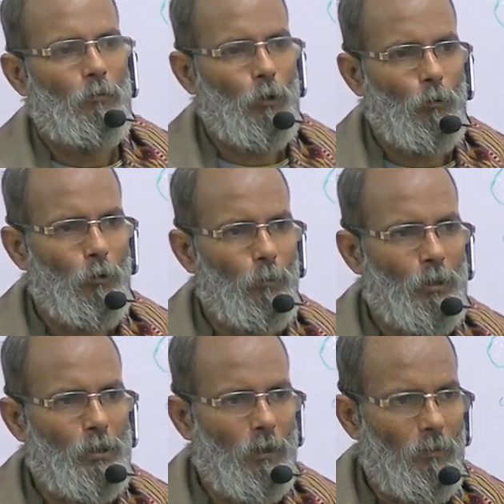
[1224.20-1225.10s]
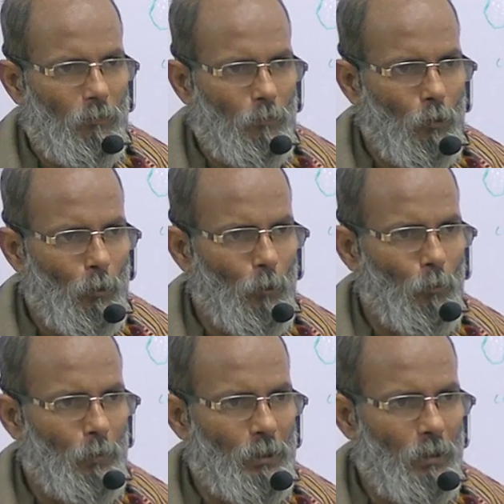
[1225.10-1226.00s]
locomotion, forward
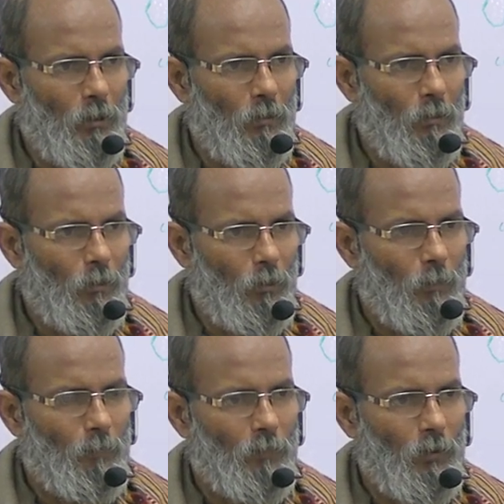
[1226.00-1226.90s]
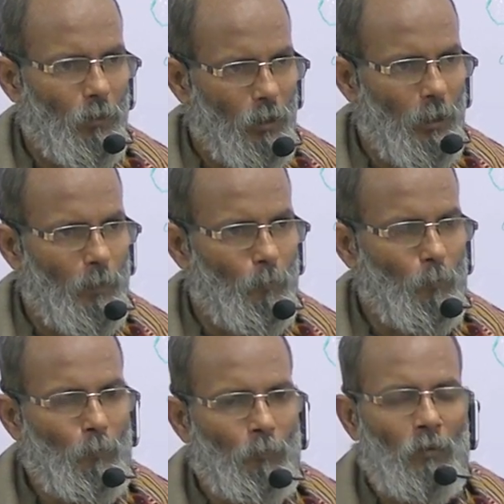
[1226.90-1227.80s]
locomotion. All right.
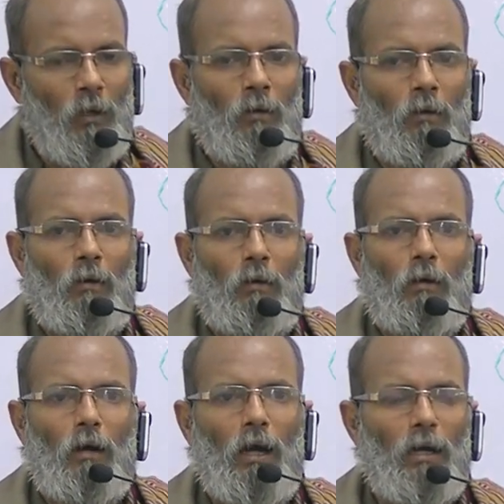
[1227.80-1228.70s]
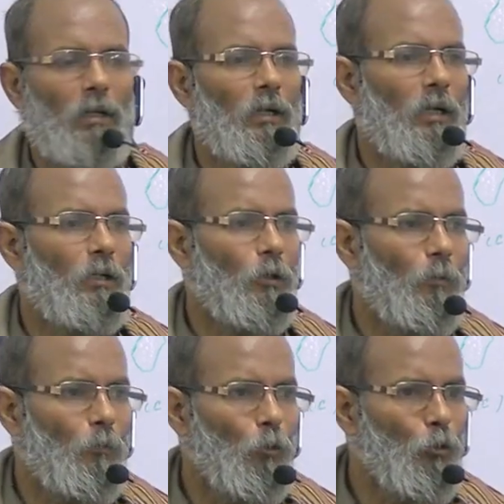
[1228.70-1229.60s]
And in case of
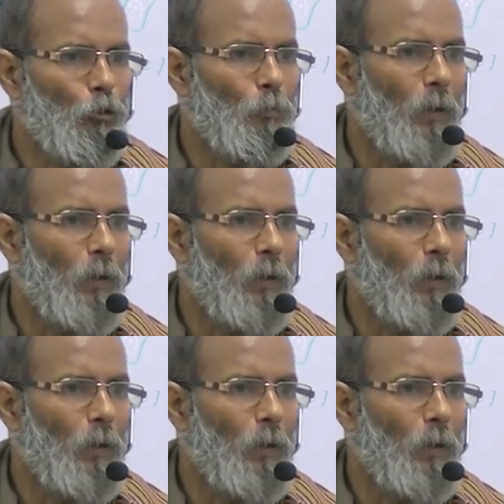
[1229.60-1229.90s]
loose